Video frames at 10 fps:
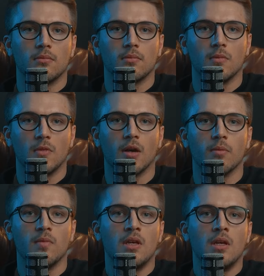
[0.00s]
yeah, yeah.
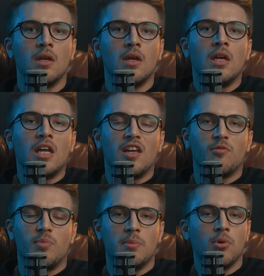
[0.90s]
if yeah,
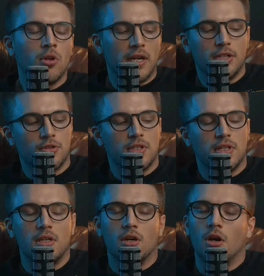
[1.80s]
people sure. are
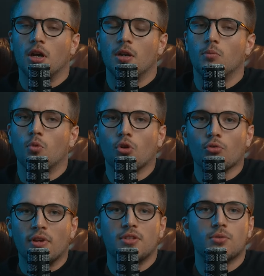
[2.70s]
interested on more
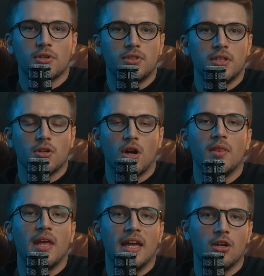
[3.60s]
resources on the
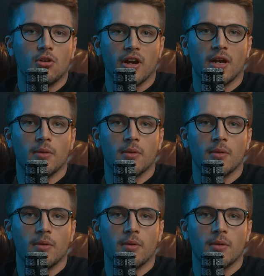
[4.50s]
enneagram